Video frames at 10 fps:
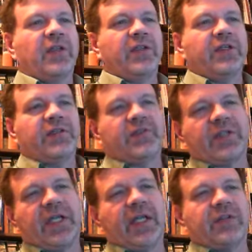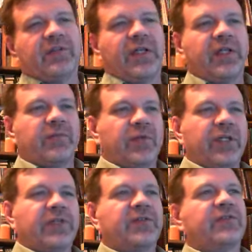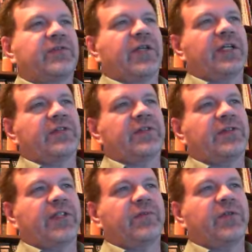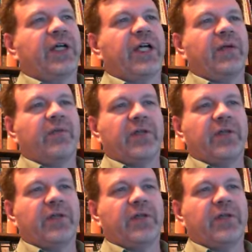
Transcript: These can take place at the same time.